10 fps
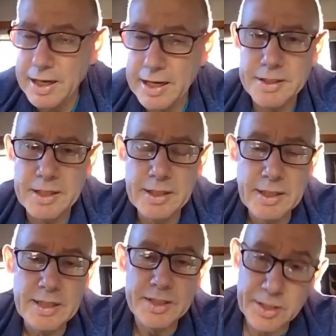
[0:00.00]
And
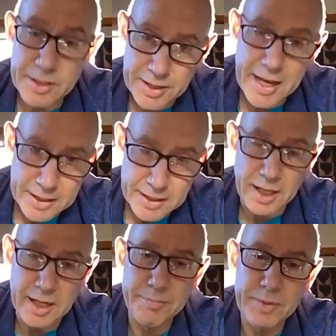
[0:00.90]
since that
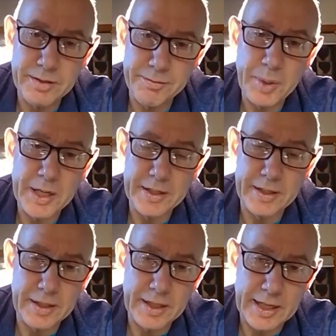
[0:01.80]
time, there have been